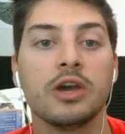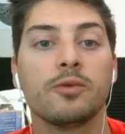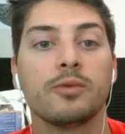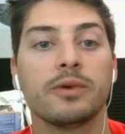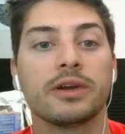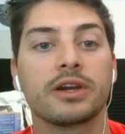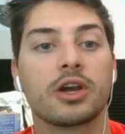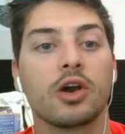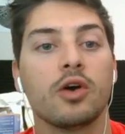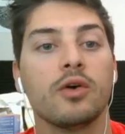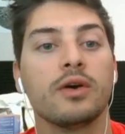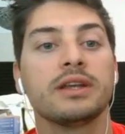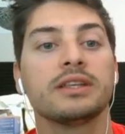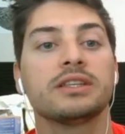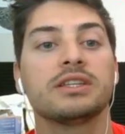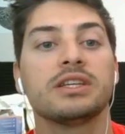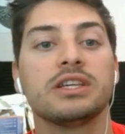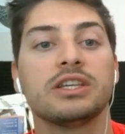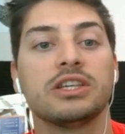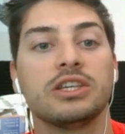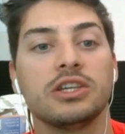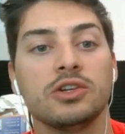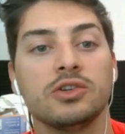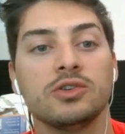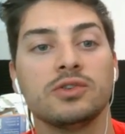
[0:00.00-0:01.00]
we're going to
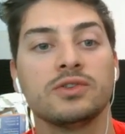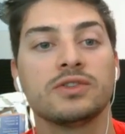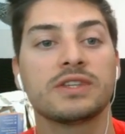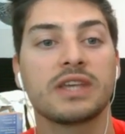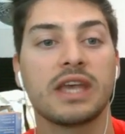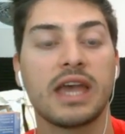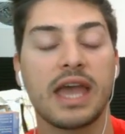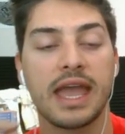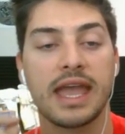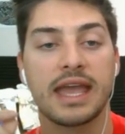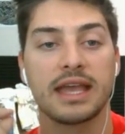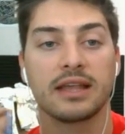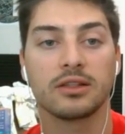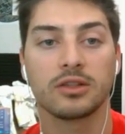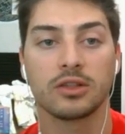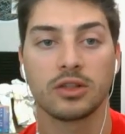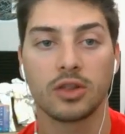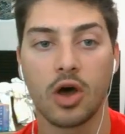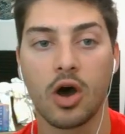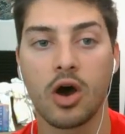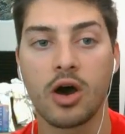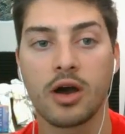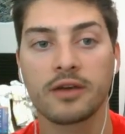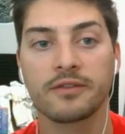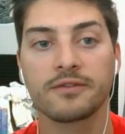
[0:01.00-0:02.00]
use a
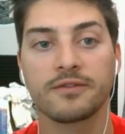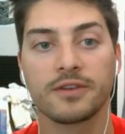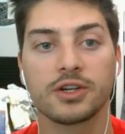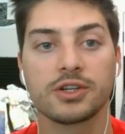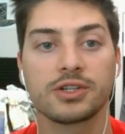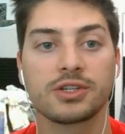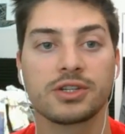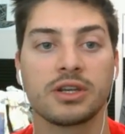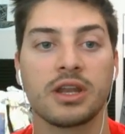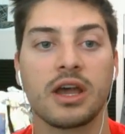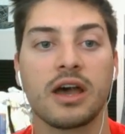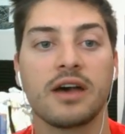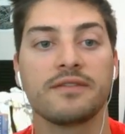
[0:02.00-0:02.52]
long version